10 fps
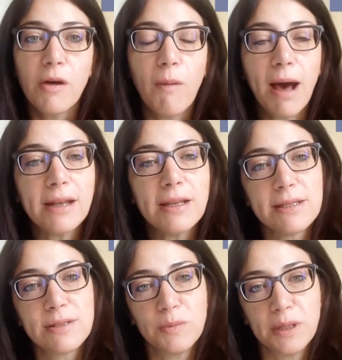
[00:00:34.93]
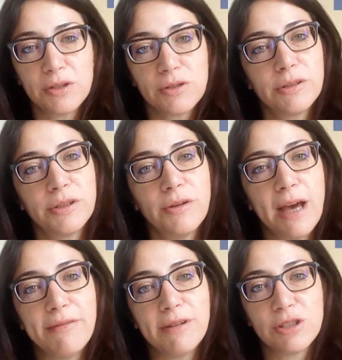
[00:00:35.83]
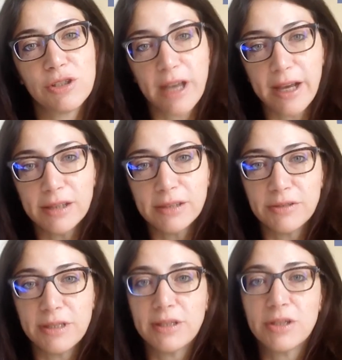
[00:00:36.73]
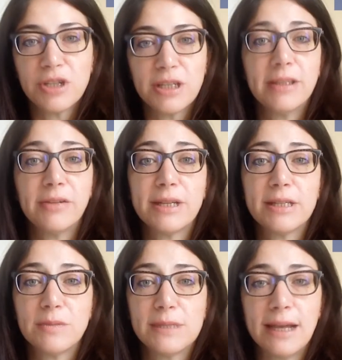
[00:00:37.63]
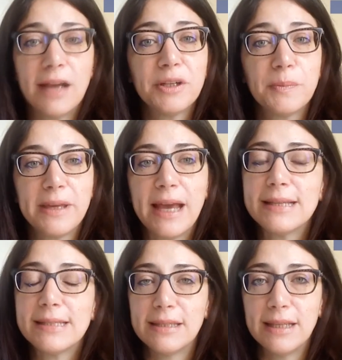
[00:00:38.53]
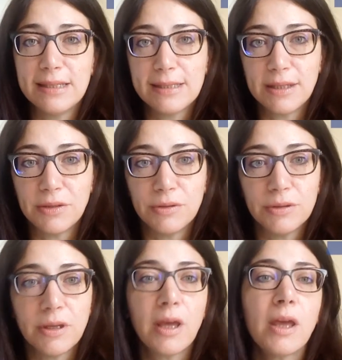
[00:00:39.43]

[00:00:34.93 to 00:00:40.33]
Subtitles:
One is to make sure you have a shared research interest with the other PIs in the institute,